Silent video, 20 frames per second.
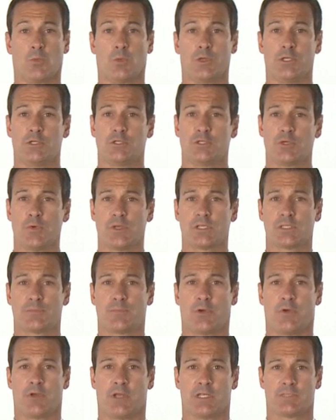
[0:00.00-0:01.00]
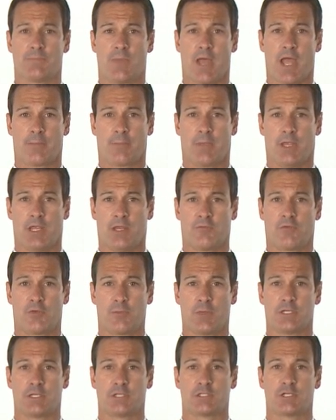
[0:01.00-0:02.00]
When you do experience back pain
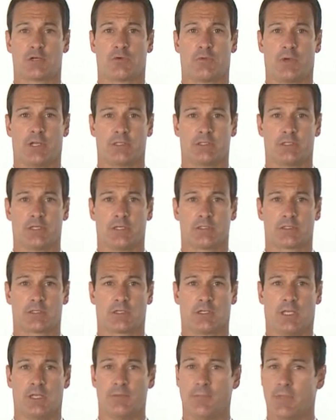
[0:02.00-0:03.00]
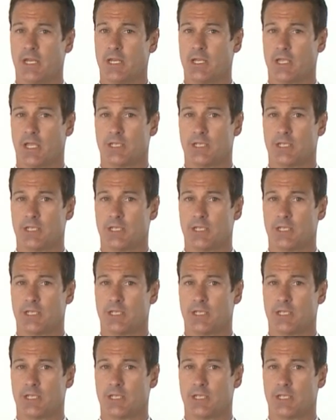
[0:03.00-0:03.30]
from a degenerated disc, in many